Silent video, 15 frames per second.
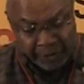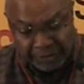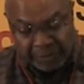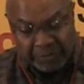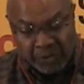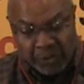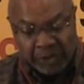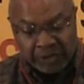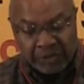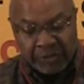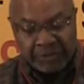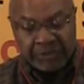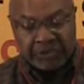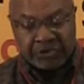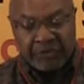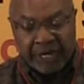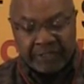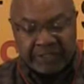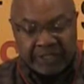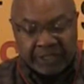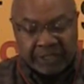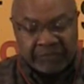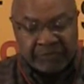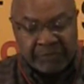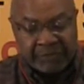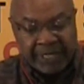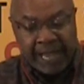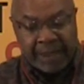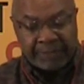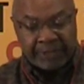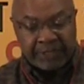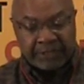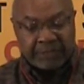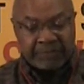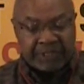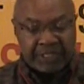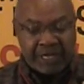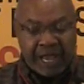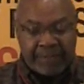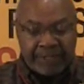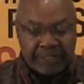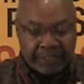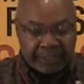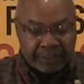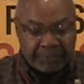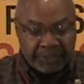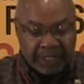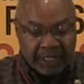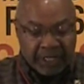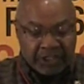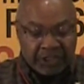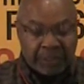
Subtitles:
furthermore, during the transition from capitalism to communism,